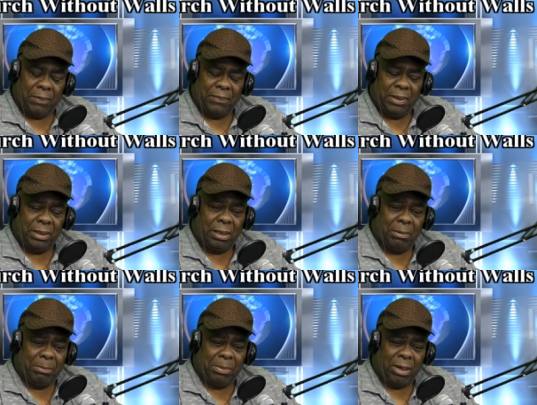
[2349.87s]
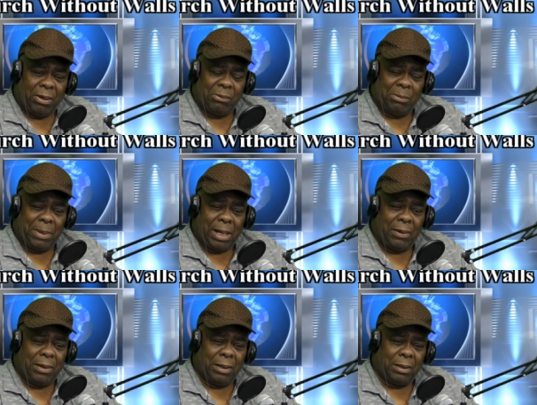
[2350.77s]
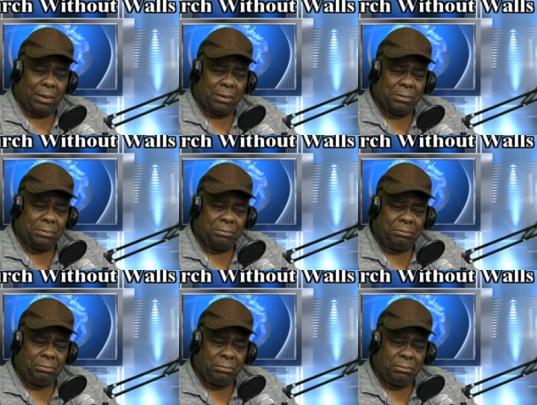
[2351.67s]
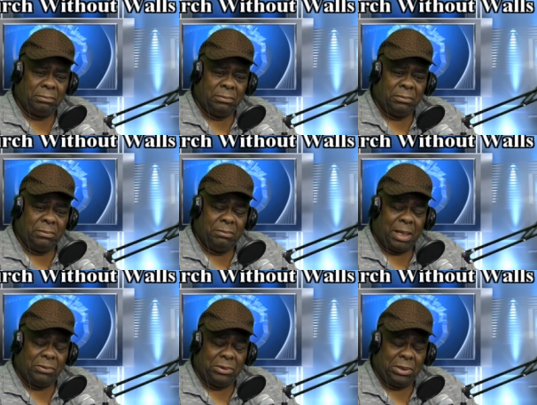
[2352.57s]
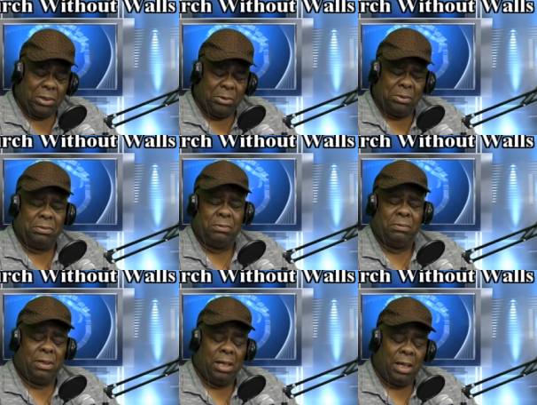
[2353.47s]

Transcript: Reverend Dunn brought up about uh, about Job,